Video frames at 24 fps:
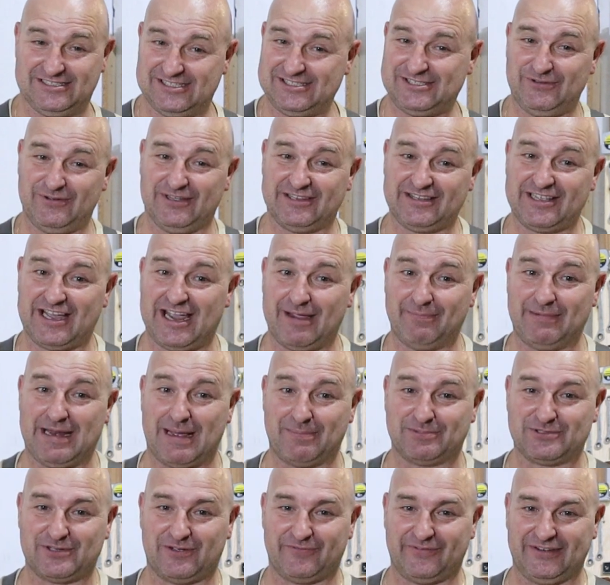just do a time
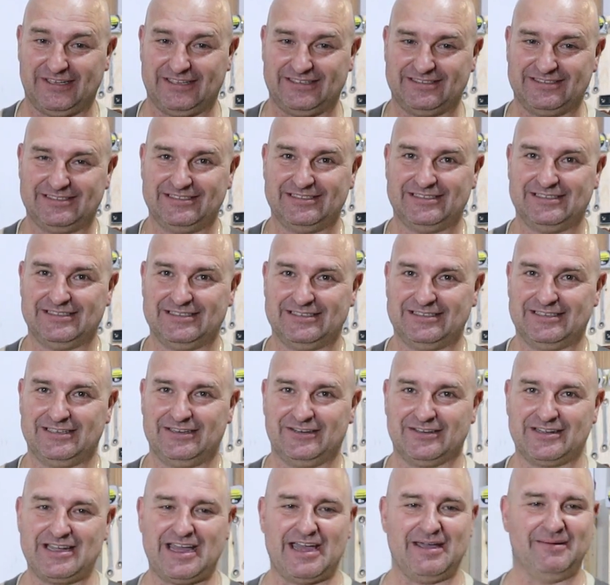lapse of it.
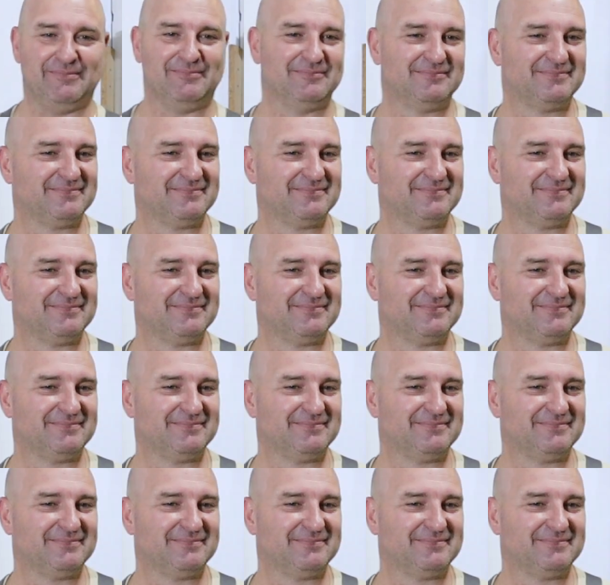Okay.